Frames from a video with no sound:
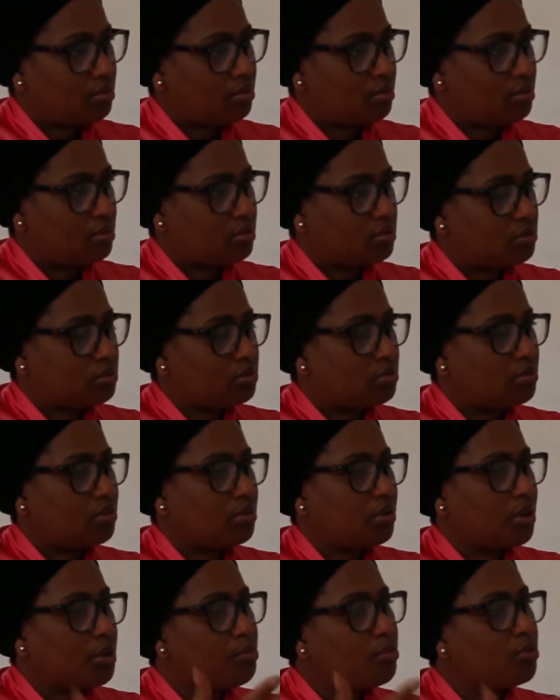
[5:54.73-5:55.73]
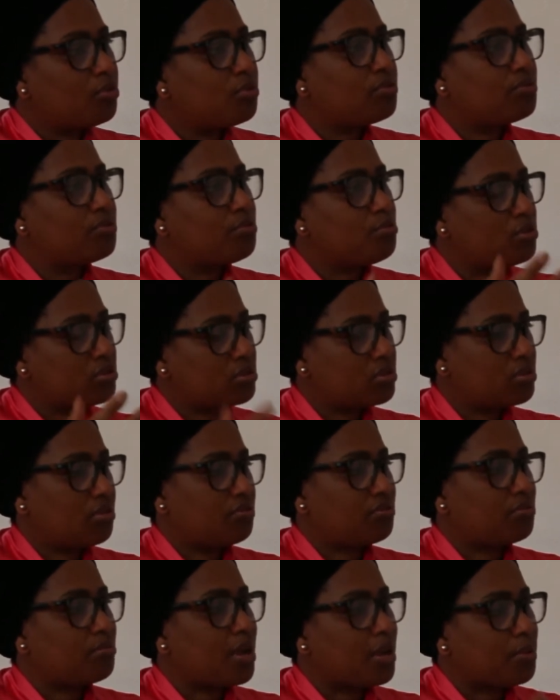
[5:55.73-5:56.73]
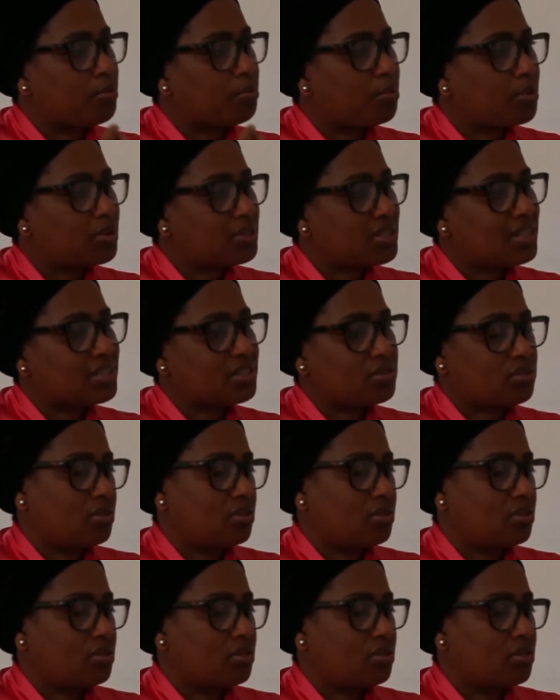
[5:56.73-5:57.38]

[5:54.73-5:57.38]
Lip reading: Remove most of my important